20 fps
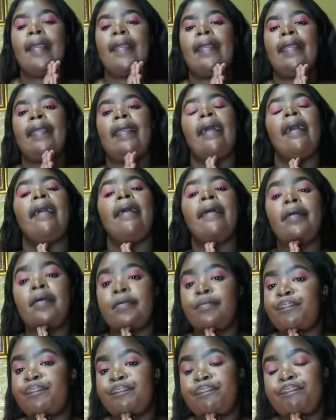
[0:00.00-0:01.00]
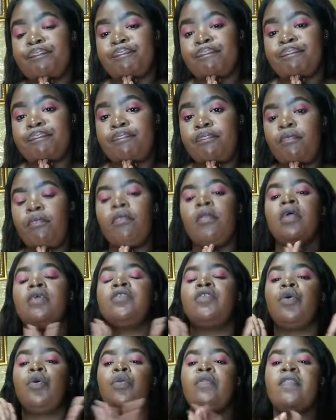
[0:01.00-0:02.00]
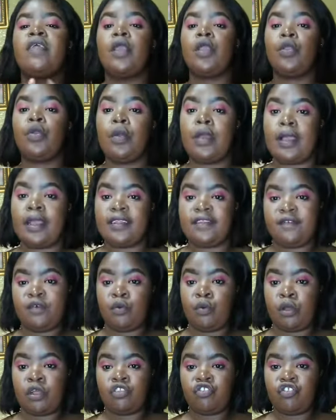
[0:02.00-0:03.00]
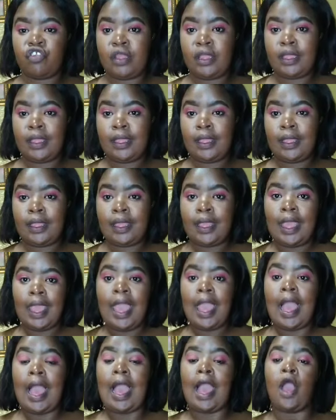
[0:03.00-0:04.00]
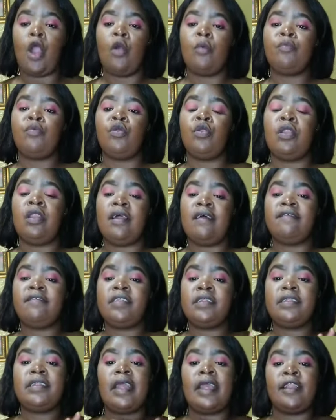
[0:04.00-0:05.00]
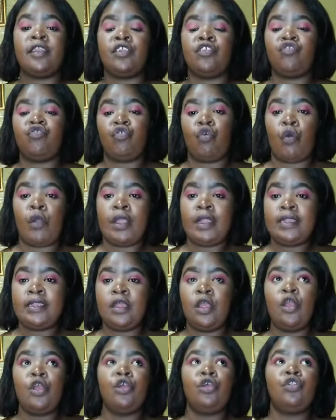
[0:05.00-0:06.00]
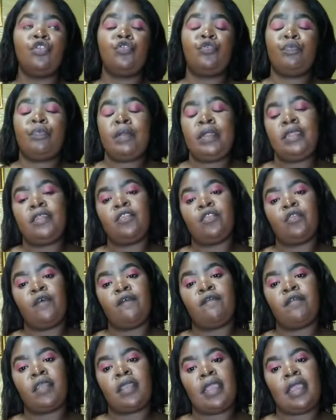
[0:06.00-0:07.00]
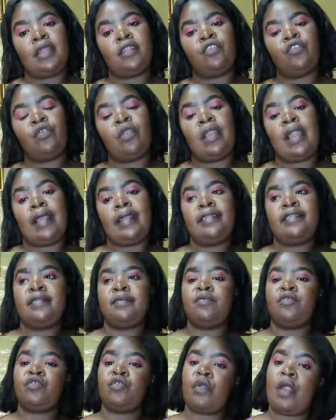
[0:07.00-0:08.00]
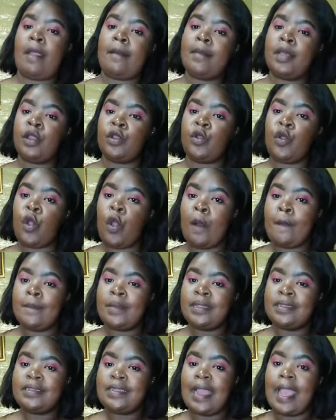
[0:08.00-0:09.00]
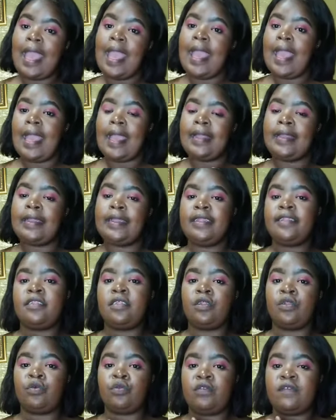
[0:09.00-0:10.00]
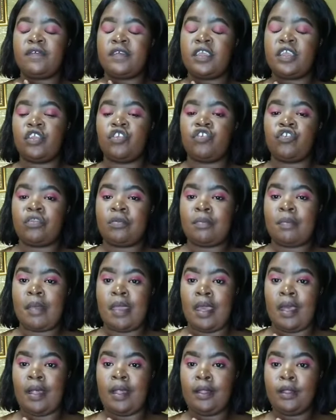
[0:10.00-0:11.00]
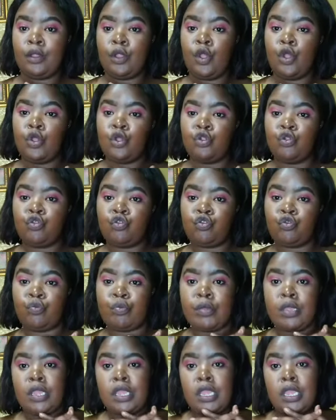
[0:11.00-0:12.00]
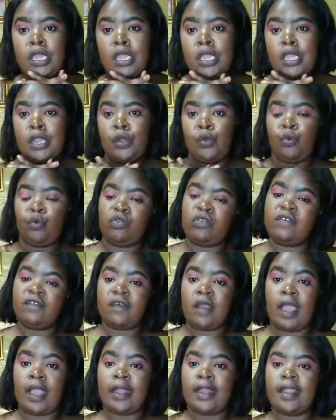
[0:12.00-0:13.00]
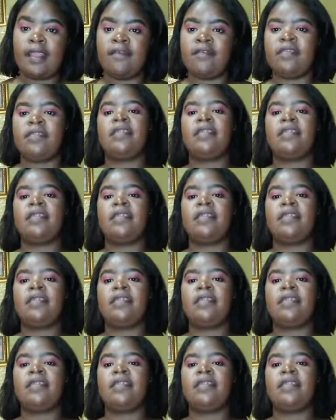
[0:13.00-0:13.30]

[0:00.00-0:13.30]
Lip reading: Yeah. So thank you guys for watching. I hope you loved it and enjoyed. Please don't forget to like, subscribe, and comment, and hit the notification bell to be notified every